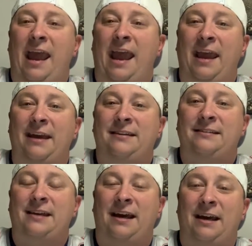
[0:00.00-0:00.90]

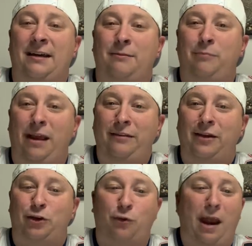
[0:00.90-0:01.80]
and may
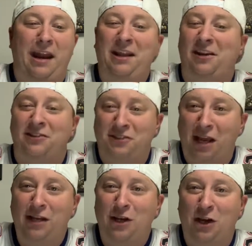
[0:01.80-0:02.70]
the trading
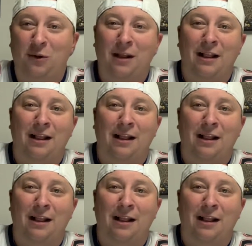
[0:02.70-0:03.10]
continue.